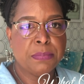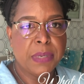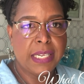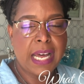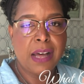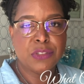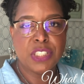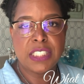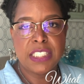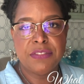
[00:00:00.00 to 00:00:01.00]
but I'll
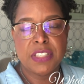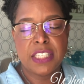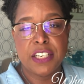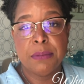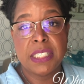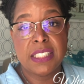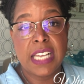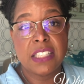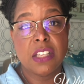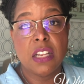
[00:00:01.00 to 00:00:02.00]
just leave it there because
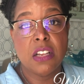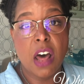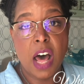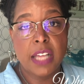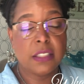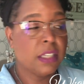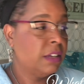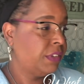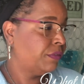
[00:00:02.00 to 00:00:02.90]
that's a lot of